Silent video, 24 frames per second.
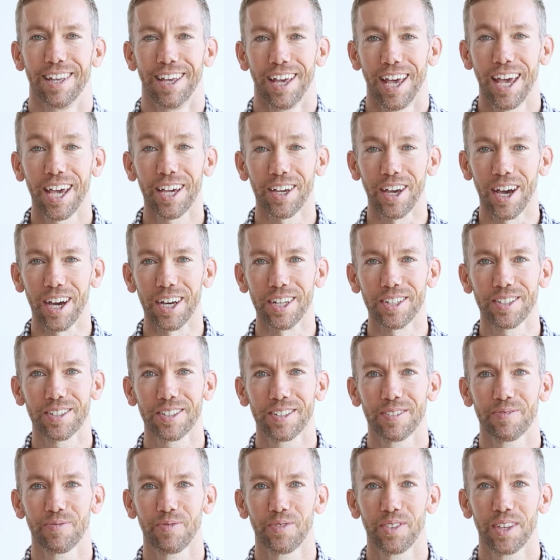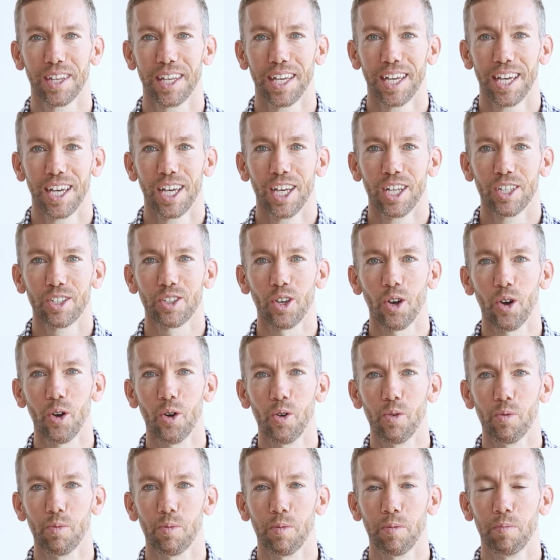Hey guys.
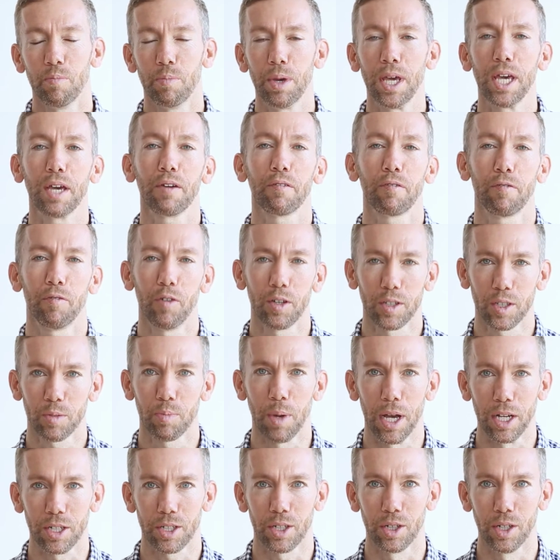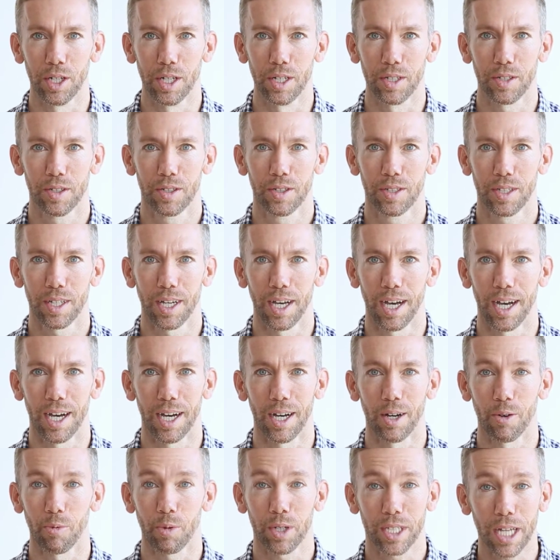So being foot specialists,
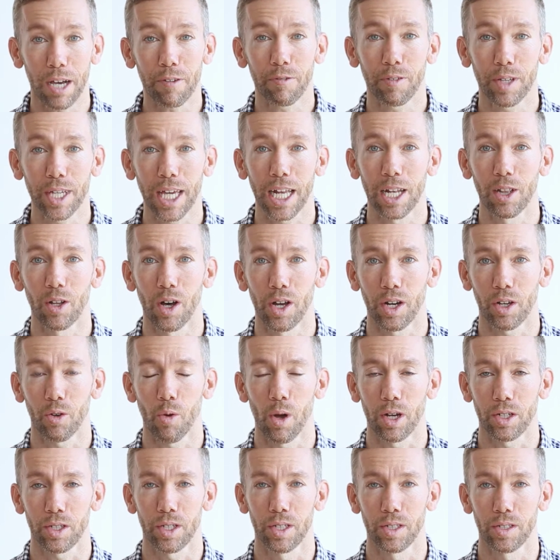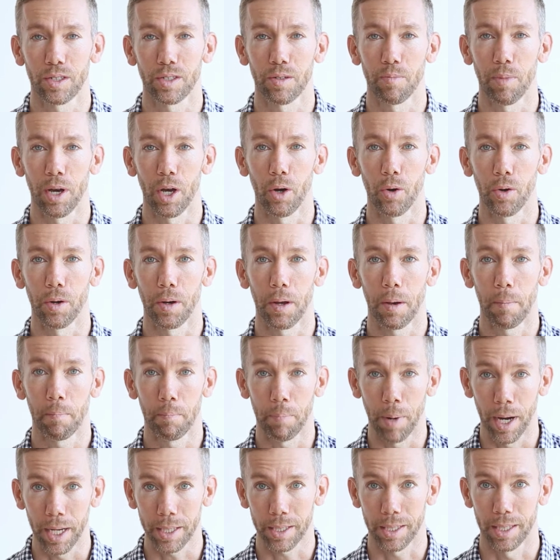we definitely get a lot of questions about
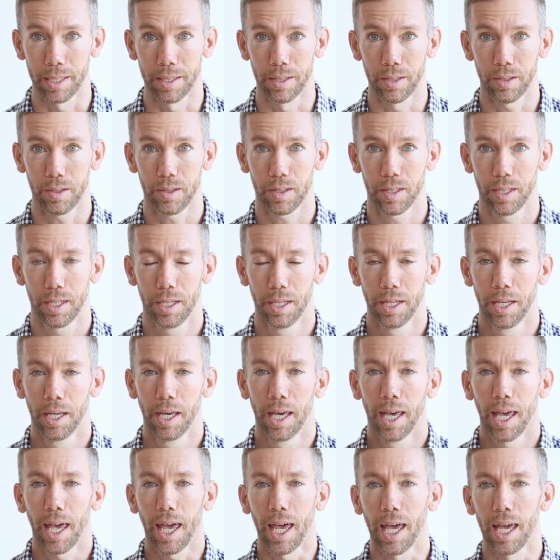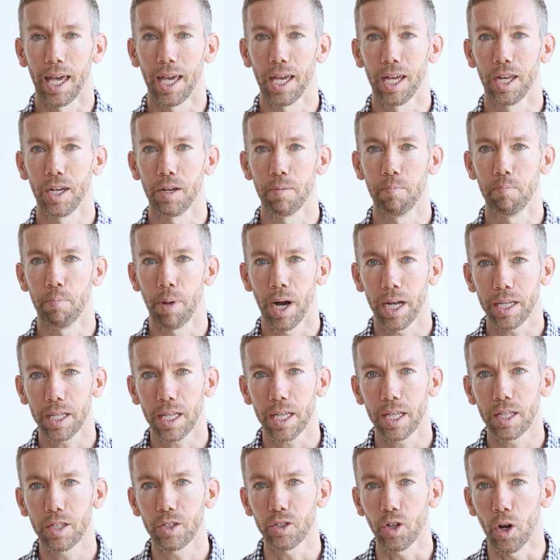bunions. And
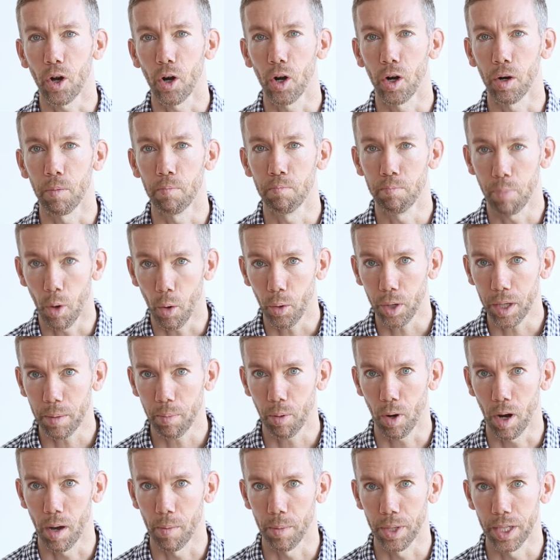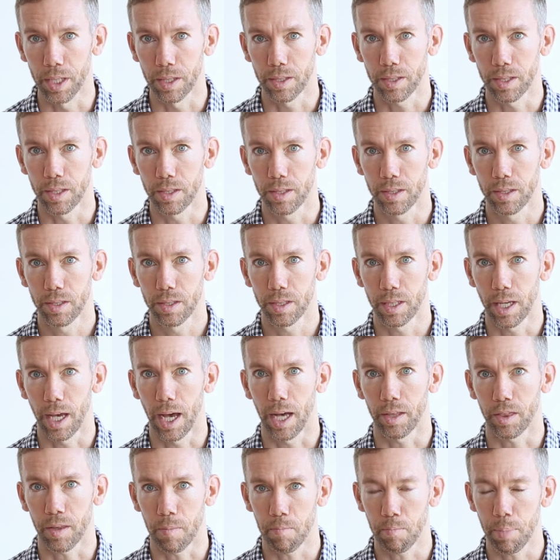bunions are bony prominences
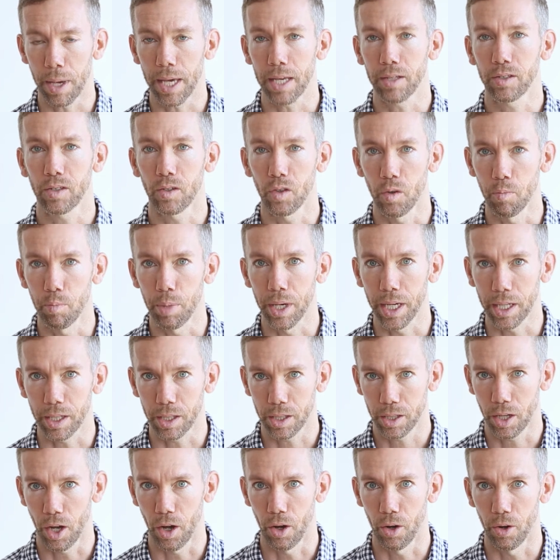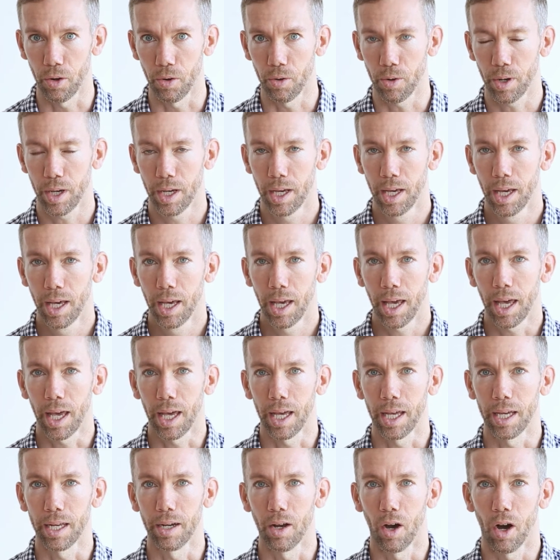at the base of the big toe,
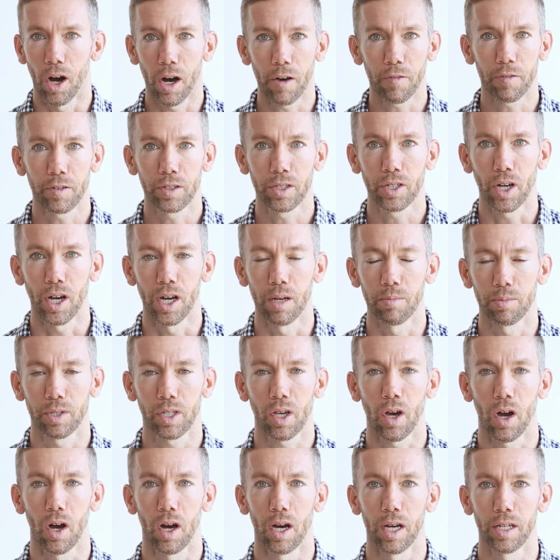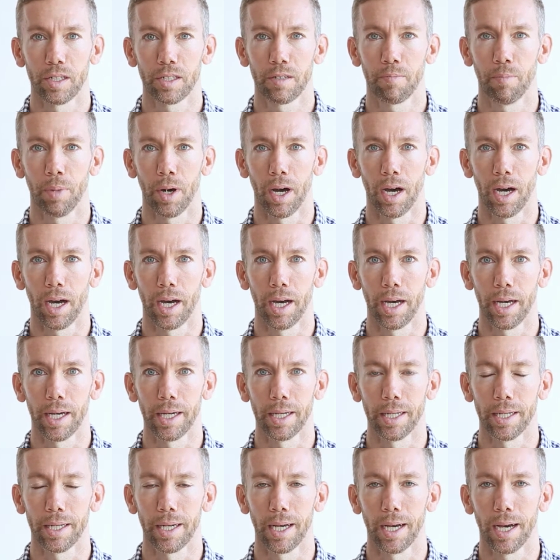and oftentimes caused
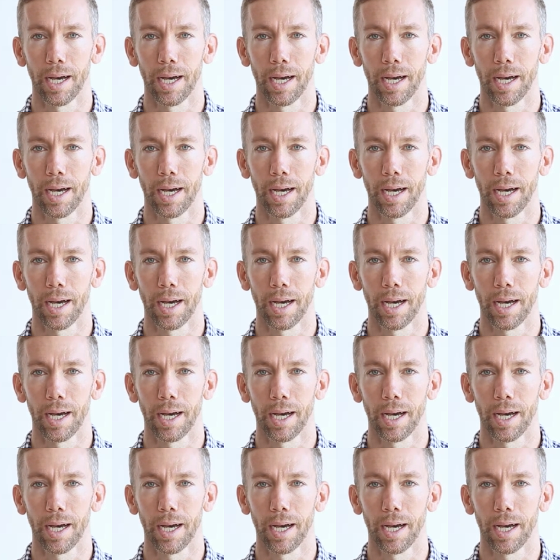by